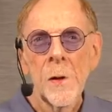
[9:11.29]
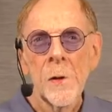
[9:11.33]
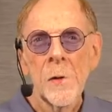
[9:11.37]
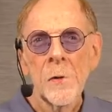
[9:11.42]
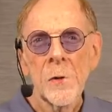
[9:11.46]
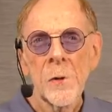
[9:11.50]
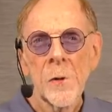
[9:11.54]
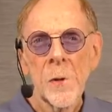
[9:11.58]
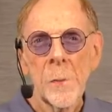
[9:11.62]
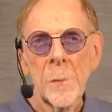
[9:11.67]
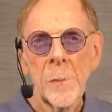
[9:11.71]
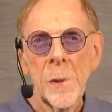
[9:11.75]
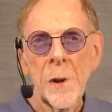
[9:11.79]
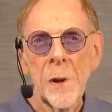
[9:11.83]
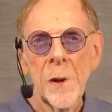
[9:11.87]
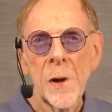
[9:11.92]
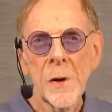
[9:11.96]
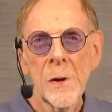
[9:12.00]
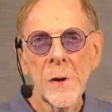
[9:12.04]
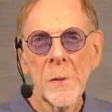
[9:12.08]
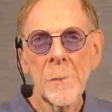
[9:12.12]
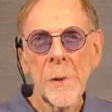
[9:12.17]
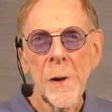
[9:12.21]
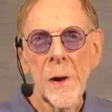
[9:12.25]
So the pit
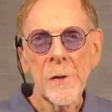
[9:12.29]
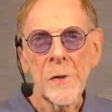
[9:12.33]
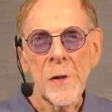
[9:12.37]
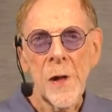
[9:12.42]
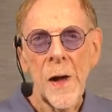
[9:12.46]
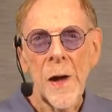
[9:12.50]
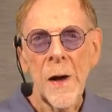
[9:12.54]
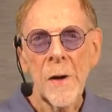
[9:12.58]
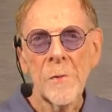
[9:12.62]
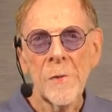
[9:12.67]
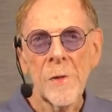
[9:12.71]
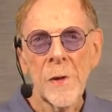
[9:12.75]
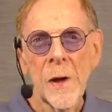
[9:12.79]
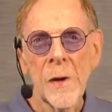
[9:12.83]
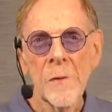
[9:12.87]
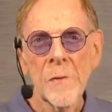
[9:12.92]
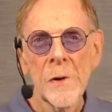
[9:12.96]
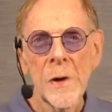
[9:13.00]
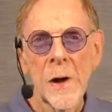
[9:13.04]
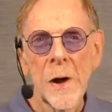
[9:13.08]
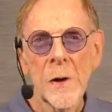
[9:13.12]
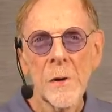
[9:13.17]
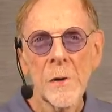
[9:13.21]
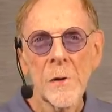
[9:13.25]
occupies half the
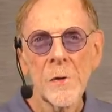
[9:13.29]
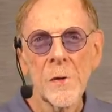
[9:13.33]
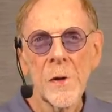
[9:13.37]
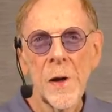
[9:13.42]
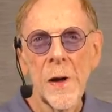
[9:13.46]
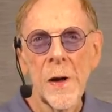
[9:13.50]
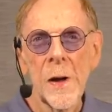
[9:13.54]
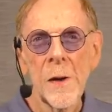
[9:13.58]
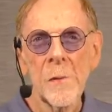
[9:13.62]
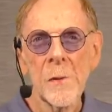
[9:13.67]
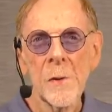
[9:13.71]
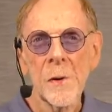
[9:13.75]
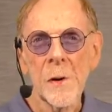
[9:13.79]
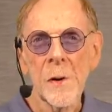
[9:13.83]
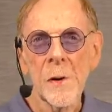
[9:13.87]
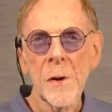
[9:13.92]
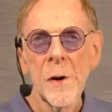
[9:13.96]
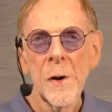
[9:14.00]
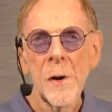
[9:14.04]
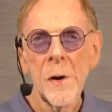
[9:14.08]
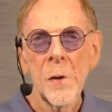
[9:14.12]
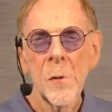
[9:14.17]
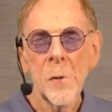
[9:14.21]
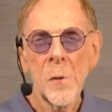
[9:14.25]
avocado's
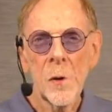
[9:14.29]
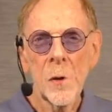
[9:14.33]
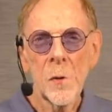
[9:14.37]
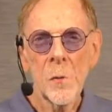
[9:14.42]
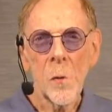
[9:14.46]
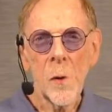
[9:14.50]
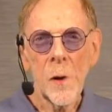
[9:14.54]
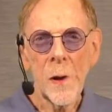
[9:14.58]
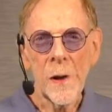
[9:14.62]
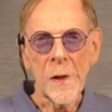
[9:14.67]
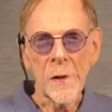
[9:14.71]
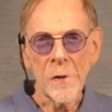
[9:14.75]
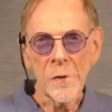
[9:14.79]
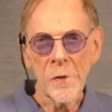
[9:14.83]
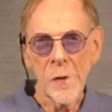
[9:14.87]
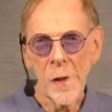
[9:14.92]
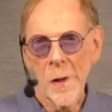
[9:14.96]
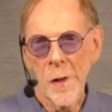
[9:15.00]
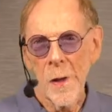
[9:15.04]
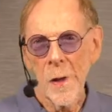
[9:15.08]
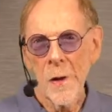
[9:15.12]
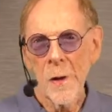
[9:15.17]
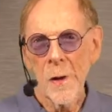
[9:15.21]
diameter. What a waste!